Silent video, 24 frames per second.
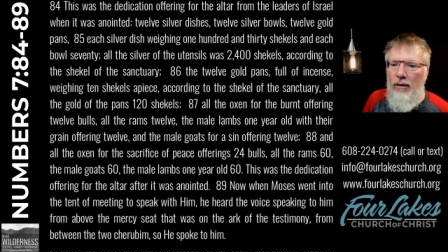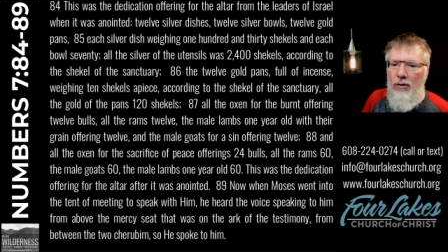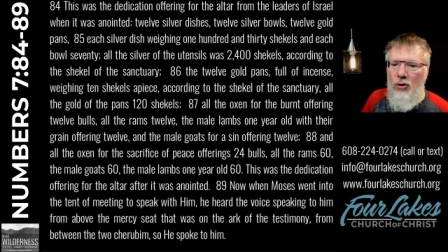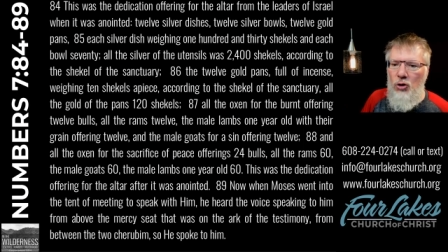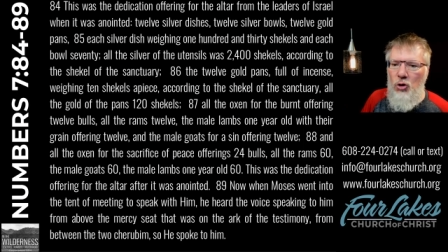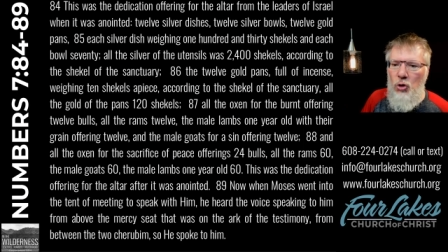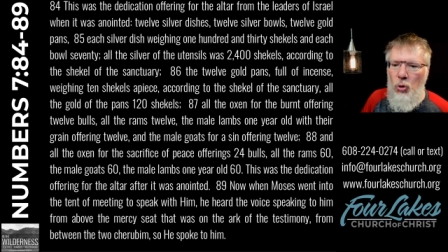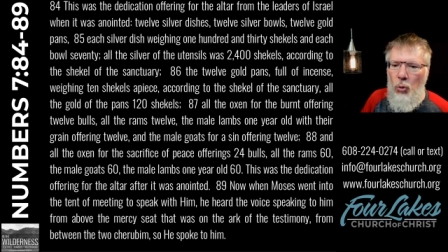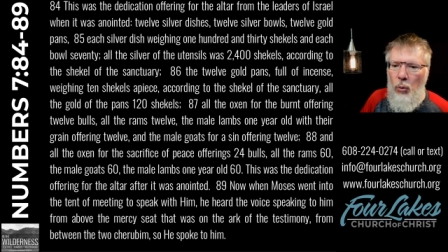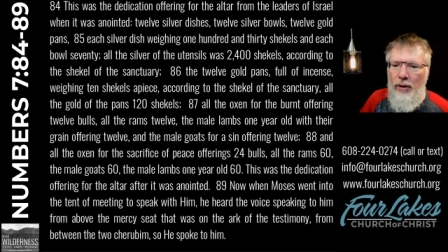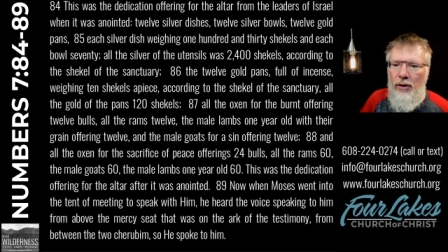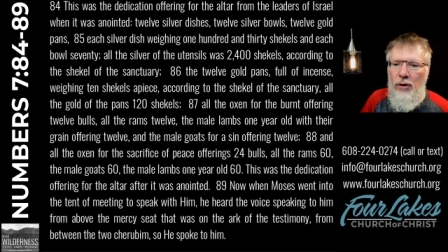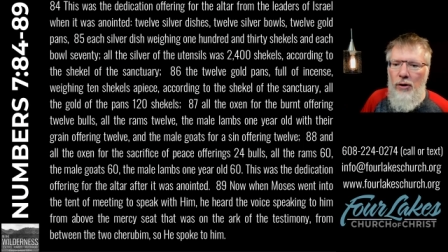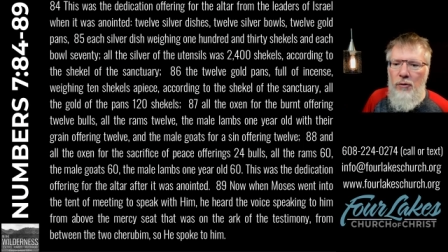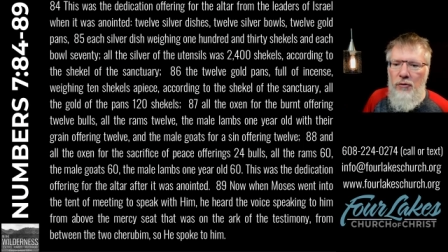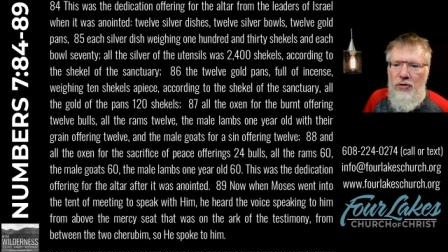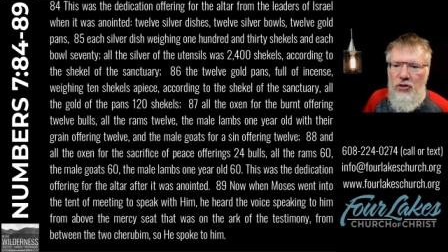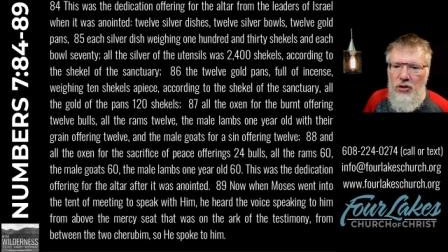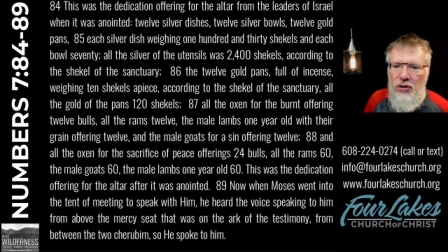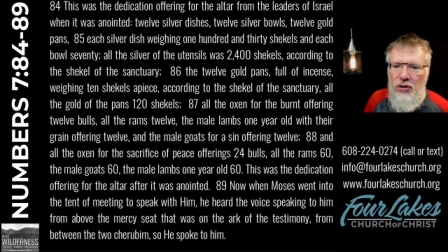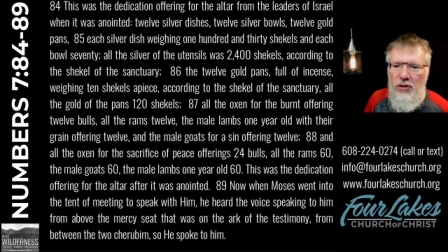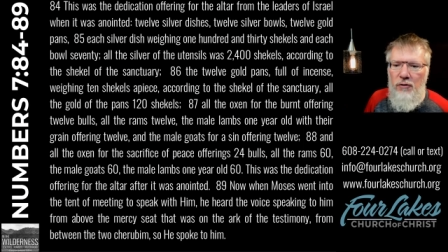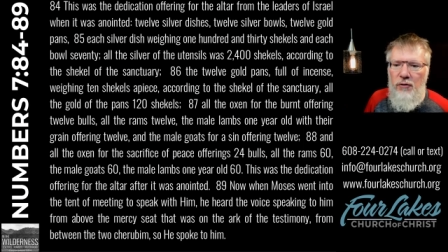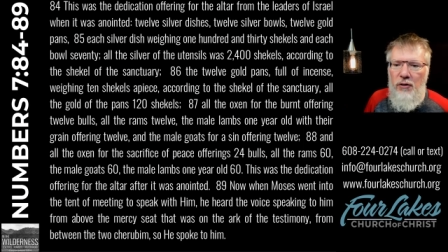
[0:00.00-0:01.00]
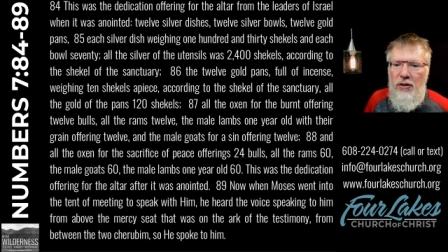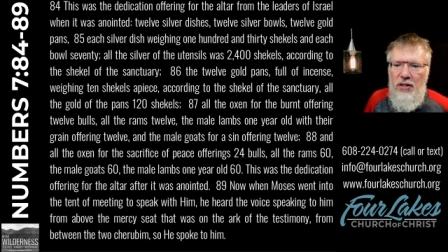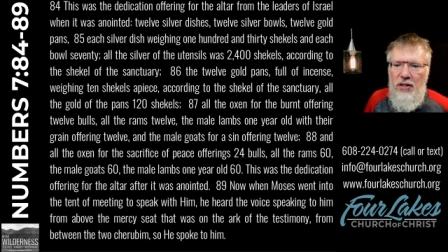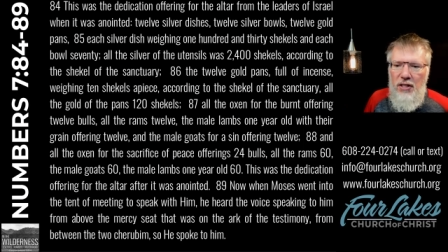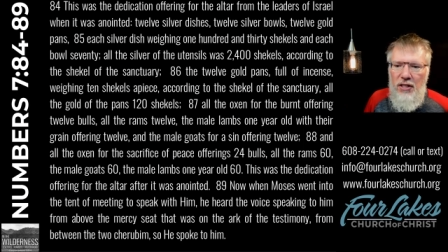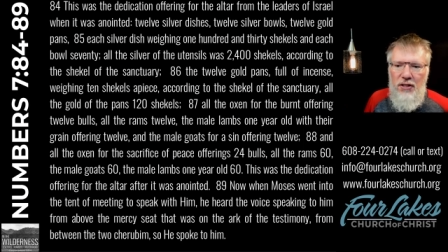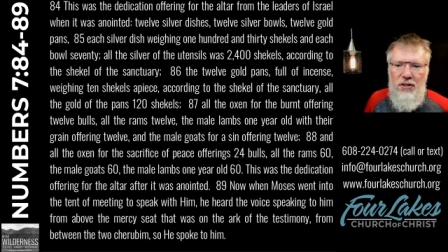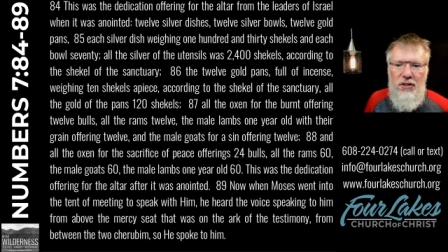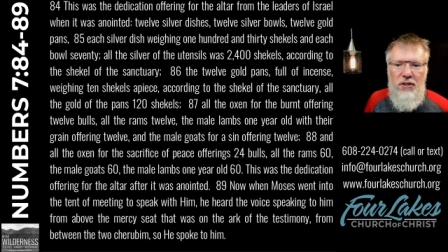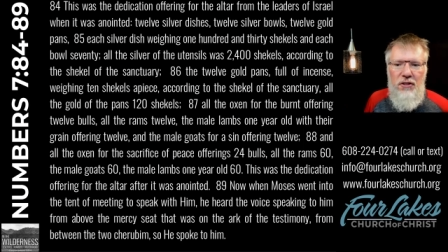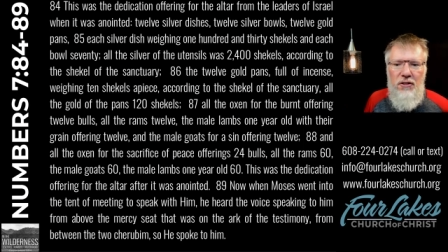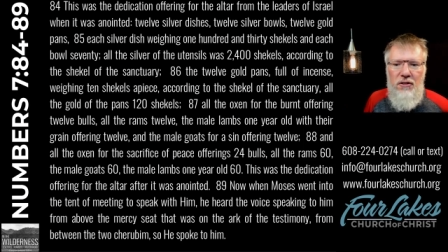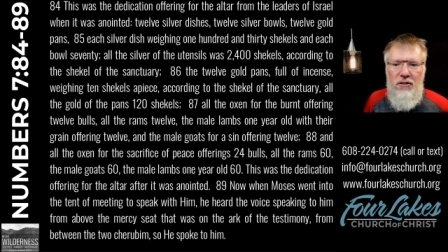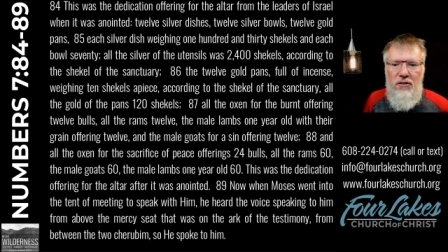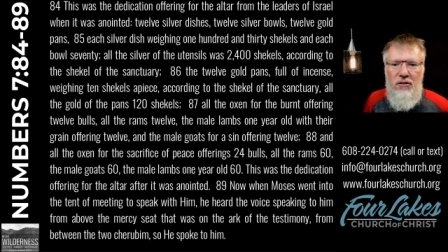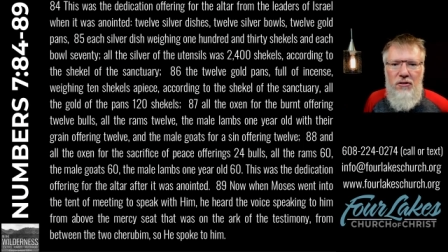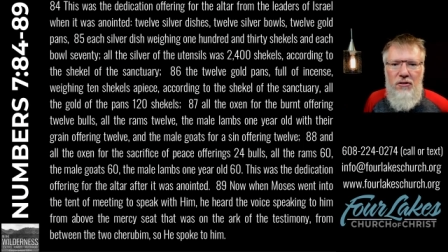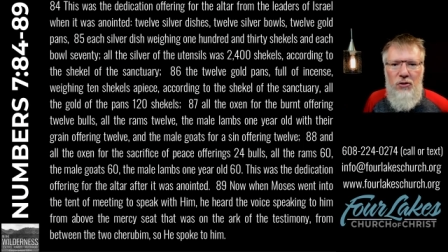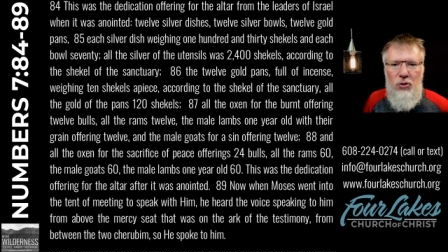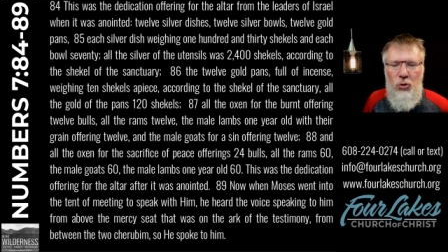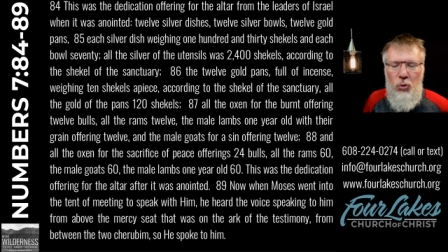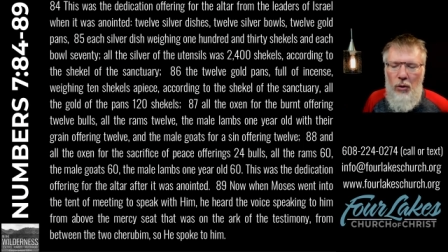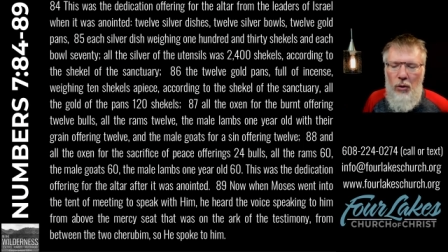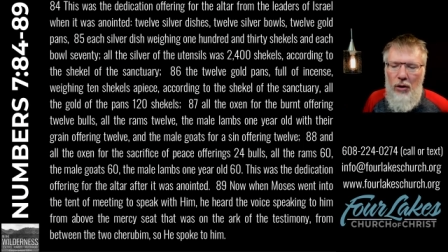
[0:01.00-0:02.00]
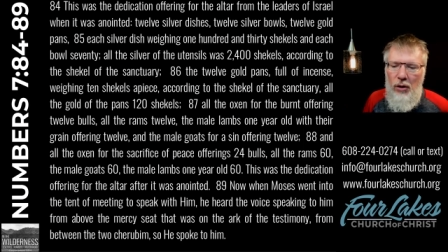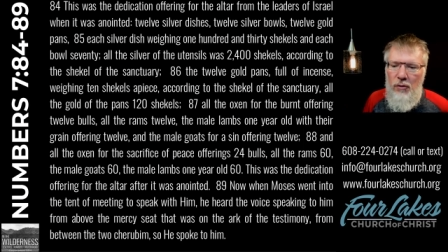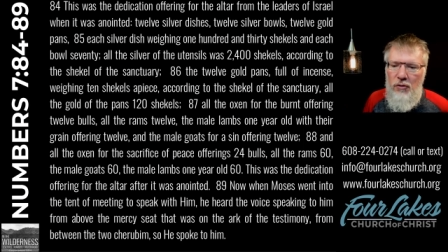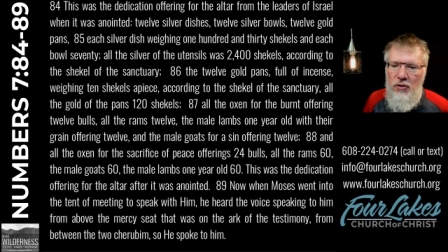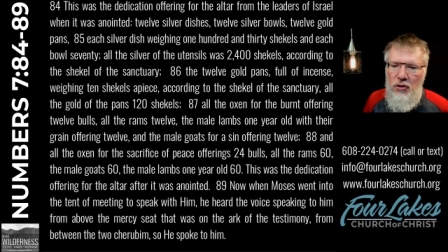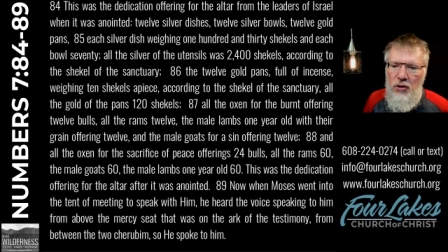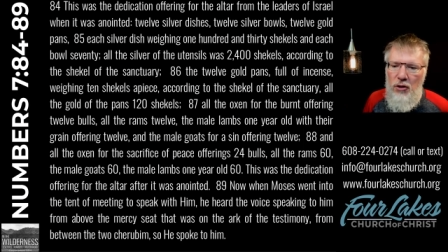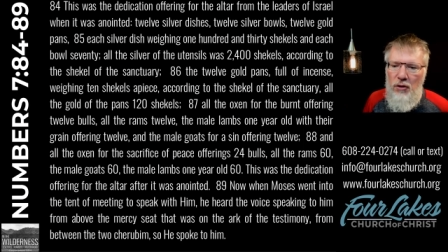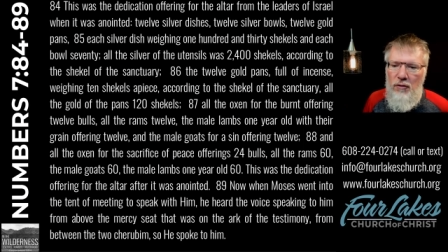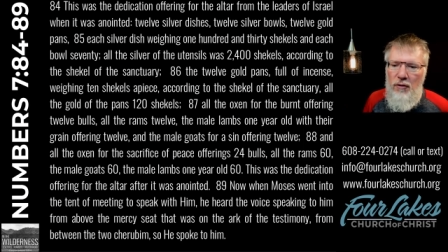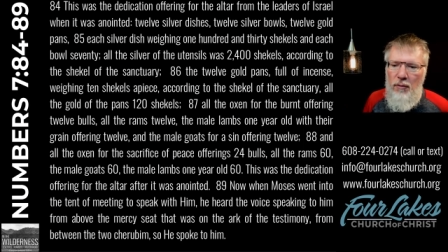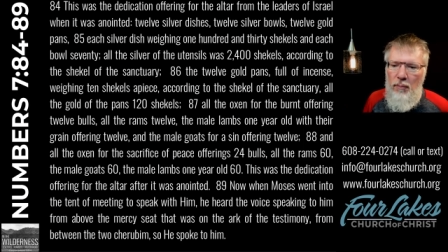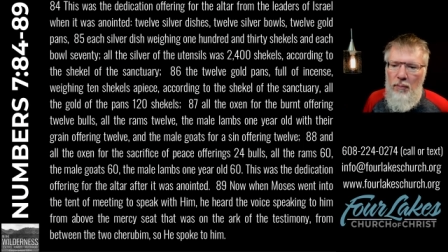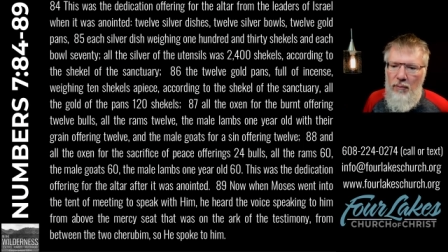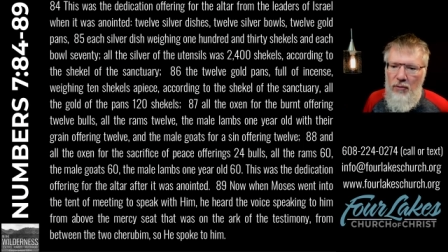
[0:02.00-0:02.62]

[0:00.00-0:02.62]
Twelve silver dishes, twelve silver,